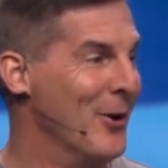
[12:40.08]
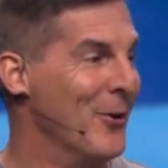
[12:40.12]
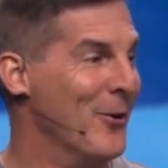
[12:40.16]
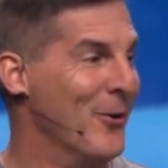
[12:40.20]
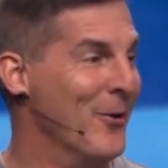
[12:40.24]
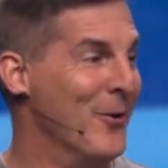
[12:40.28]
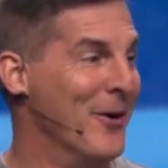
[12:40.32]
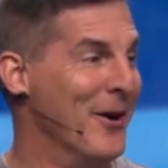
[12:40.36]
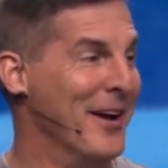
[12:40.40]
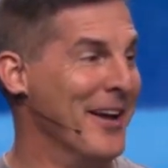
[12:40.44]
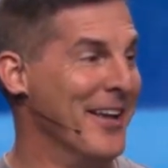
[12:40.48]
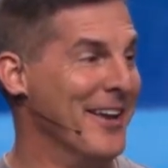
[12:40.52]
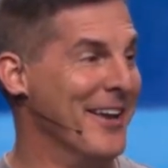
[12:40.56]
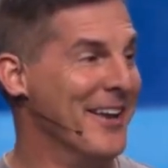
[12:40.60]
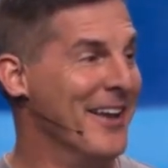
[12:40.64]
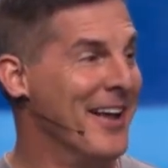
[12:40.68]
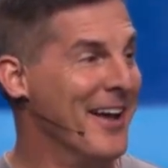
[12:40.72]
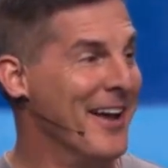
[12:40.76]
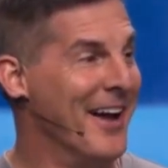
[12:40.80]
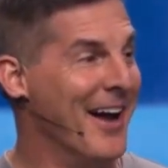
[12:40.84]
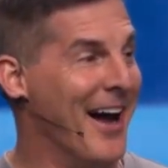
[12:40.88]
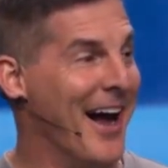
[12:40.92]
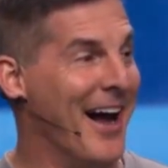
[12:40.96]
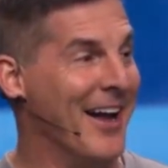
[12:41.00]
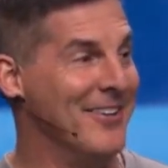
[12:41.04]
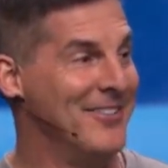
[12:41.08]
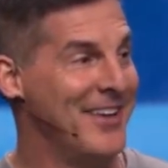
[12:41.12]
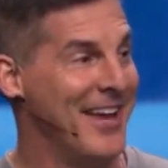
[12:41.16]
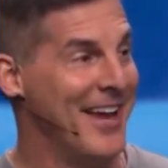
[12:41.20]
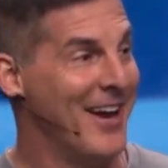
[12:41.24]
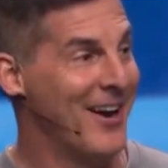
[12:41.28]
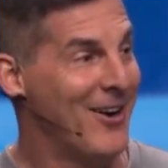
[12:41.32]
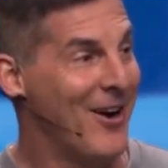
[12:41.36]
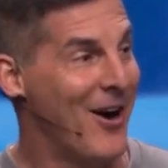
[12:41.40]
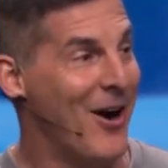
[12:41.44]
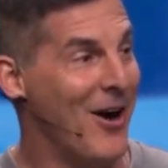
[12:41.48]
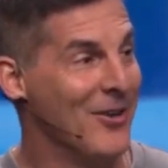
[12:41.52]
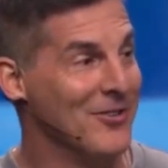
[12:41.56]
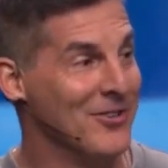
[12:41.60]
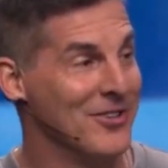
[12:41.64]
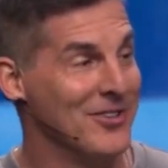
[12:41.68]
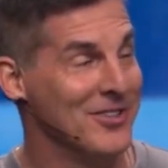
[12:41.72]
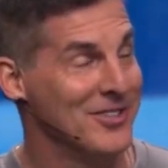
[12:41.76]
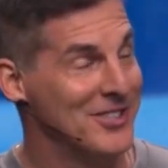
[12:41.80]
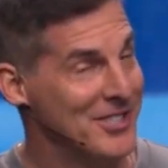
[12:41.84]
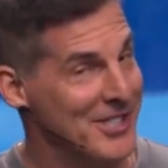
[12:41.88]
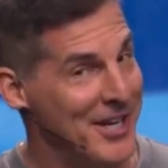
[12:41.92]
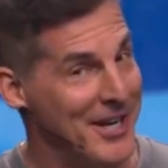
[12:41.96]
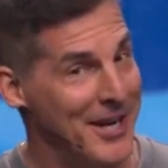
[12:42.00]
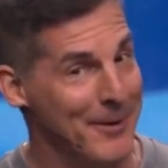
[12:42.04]
when Isaiah calls us
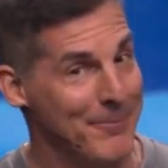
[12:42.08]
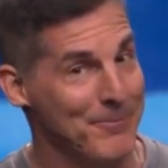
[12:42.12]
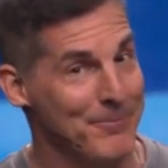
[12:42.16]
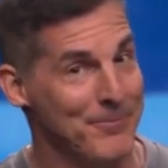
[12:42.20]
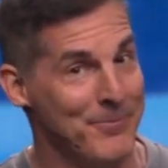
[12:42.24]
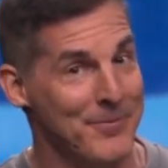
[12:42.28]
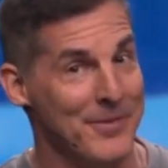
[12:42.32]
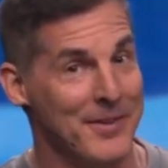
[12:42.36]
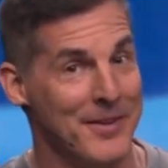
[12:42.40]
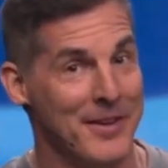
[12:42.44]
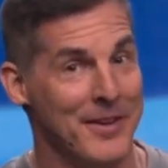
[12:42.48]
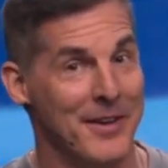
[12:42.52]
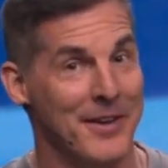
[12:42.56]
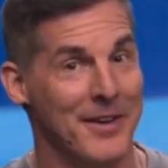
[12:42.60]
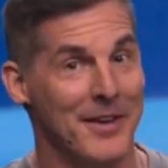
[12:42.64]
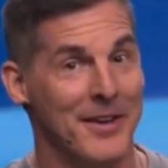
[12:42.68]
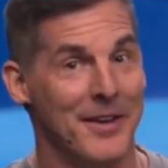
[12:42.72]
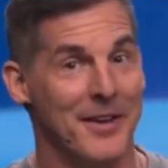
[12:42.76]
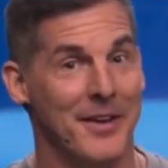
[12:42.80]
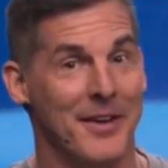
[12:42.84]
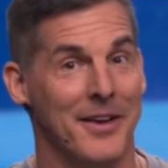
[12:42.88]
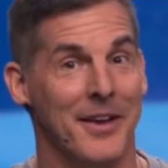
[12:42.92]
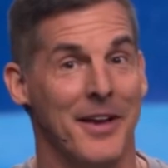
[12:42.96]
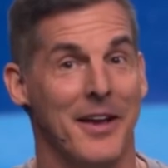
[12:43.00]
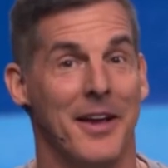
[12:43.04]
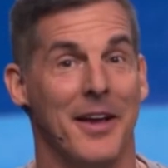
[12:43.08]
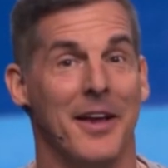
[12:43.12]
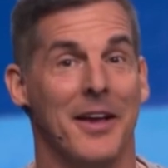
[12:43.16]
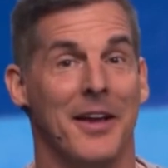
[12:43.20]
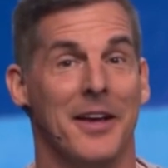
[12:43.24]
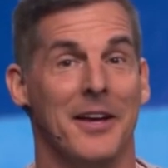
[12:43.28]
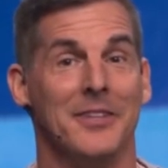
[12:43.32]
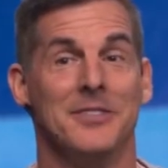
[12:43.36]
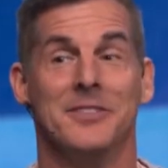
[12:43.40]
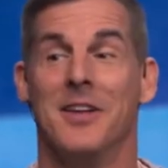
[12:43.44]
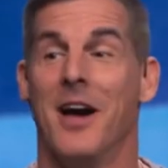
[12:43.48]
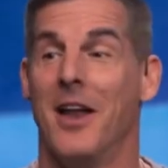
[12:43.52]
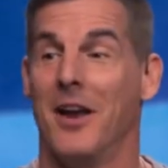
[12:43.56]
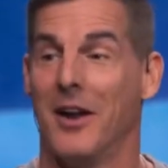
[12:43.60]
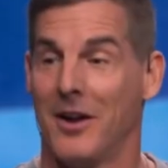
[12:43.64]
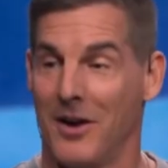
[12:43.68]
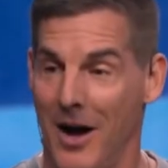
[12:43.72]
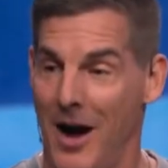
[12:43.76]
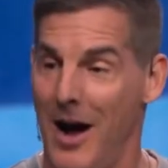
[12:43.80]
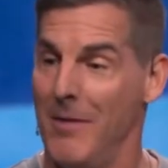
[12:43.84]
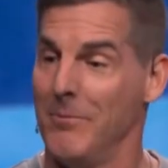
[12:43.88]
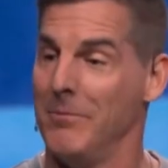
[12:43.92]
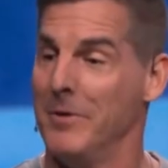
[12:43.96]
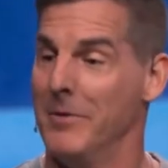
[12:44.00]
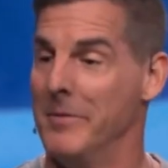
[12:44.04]
sheep, it's not a
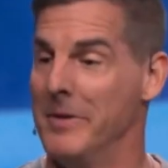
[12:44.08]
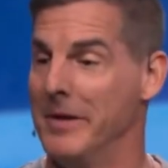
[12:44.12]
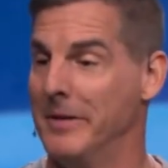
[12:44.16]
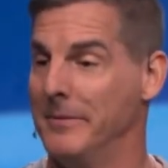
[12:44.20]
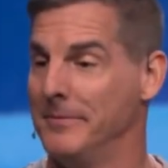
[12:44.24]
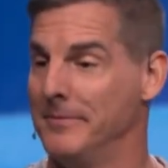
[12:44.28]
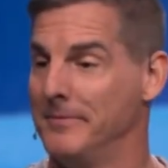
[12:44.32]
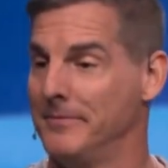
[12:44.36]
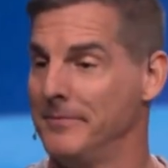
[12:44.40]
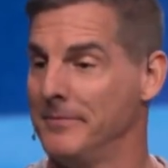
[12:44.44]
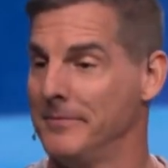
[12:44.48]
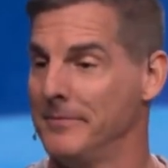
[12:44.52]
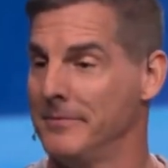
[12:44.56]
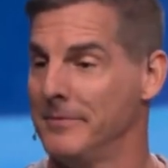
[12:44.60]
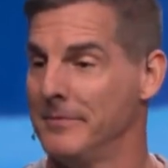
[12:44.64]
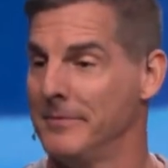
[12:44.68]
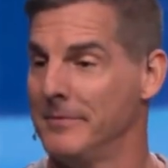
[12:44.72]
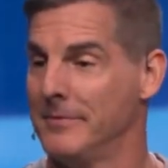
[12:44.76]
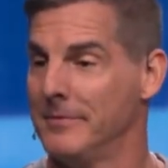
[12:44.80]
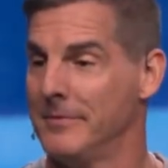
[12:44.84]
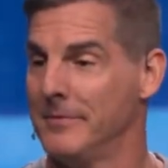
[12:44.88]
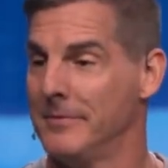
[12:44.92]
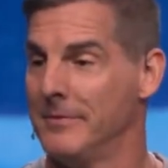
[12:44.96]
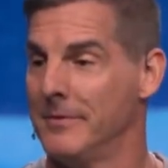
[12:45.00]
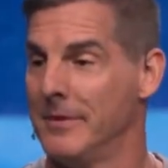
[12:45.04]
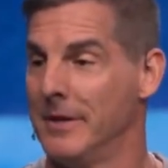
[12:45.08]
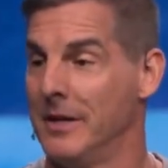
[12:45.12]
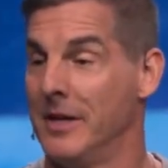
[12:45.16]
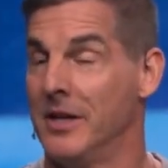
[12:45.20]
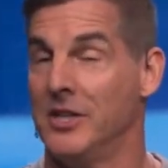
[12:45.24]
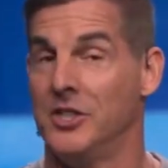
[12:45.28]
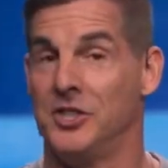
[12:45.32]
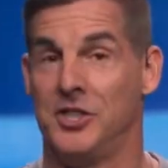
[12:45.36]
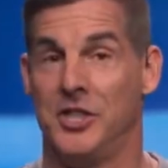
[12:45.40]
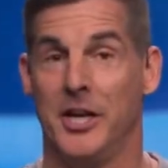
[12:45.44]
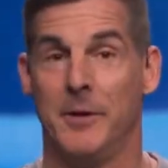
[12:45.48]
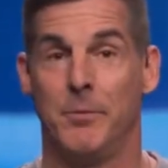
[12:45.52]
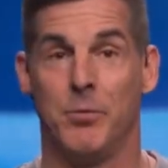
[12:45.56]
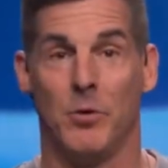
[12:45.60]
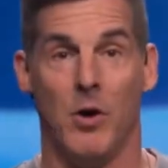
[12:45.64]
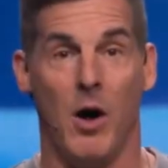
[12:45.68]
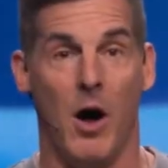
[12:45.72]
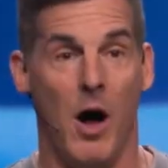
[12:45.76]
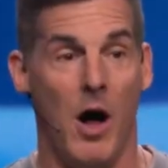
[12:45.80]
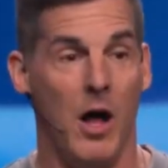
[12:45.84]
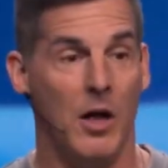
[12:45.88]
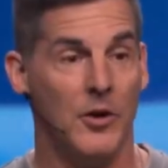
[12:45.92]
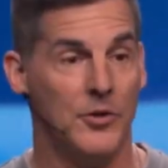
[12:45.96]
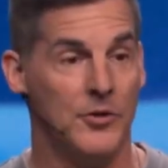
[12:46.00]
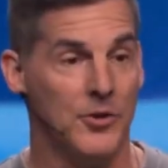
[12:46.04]
compliment. Sheep are
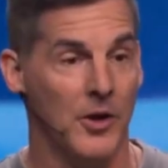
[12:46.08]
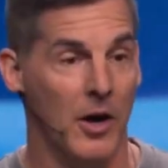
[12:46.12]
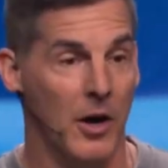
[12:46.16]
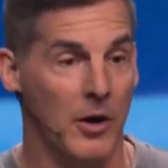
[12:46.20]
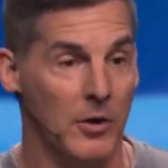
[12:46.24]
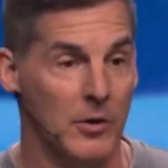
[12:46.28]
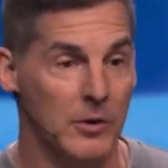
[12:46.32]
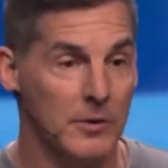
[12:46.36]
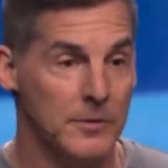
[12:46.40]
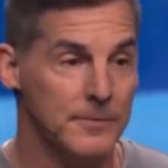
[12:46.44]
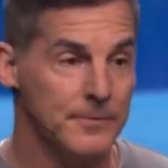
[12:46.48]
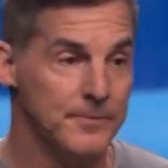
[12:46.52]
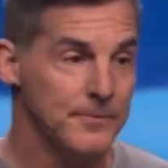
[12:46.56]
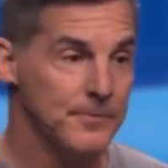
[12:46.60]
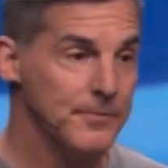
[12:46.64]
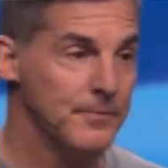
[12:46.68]
also